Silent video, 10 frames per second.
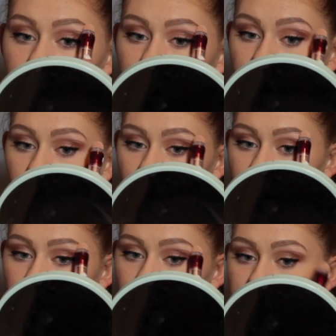And a more
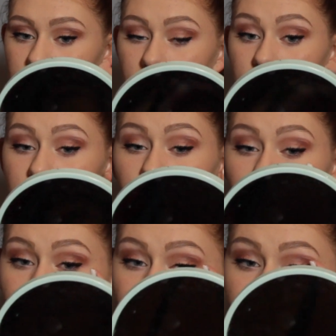of a precise
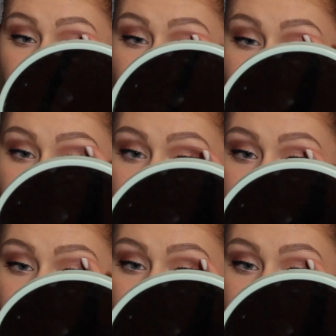line. Oh man, it
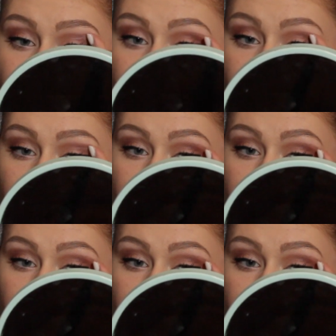got a nice.